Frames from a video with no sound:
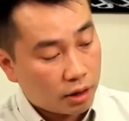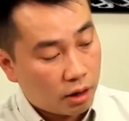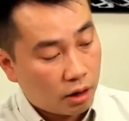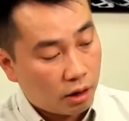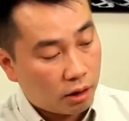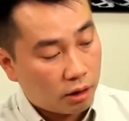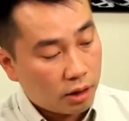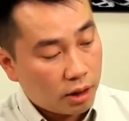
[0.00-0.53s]

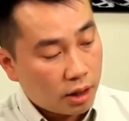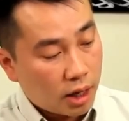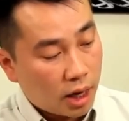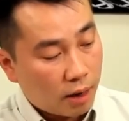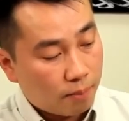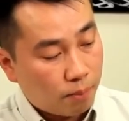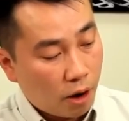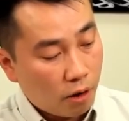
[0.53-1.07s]
called
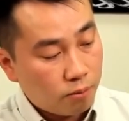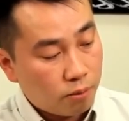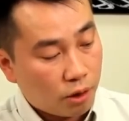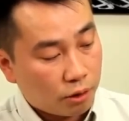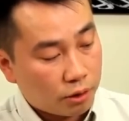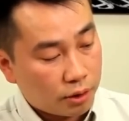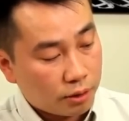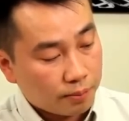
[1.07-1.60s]
bulb
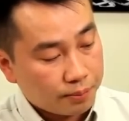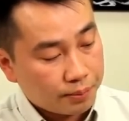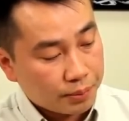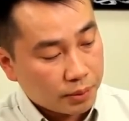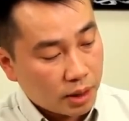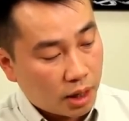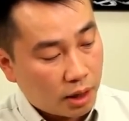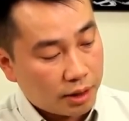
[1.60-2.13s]
mode
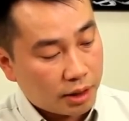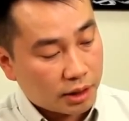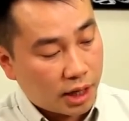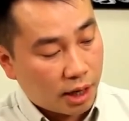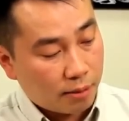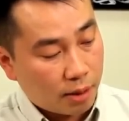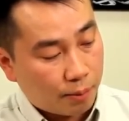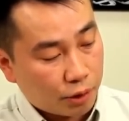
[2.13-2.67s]
on this
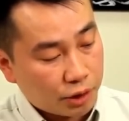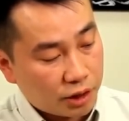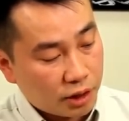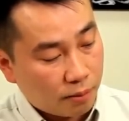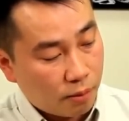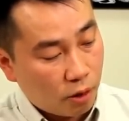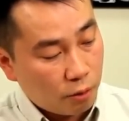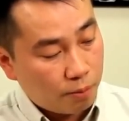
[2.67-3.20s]
cam by pushing the
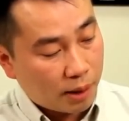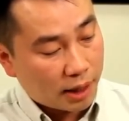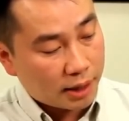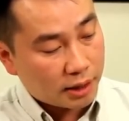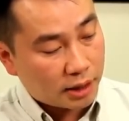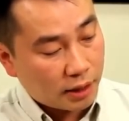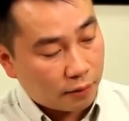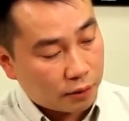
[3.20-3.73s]
mode button
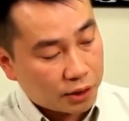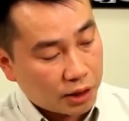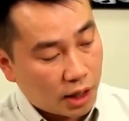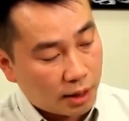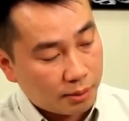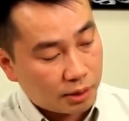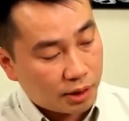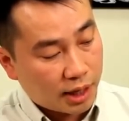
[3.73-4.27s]
several
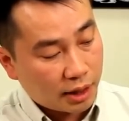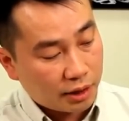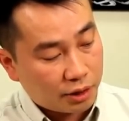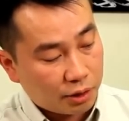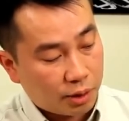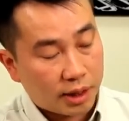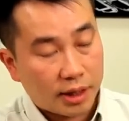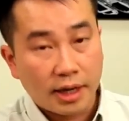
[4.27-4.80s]
times to get
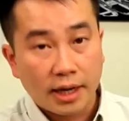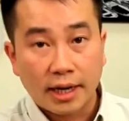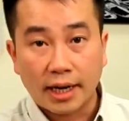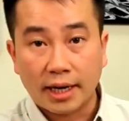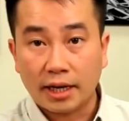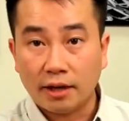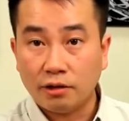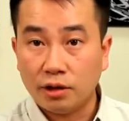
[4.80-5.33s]
to it, and
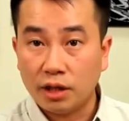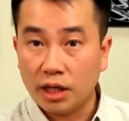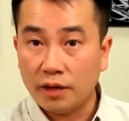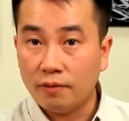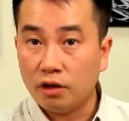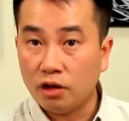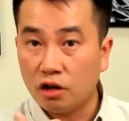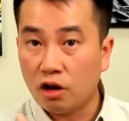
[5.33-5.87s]
it gives you
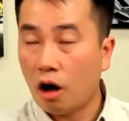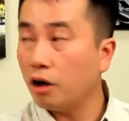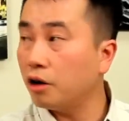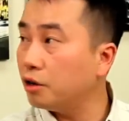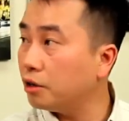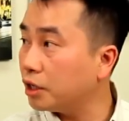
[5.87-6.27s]
even longer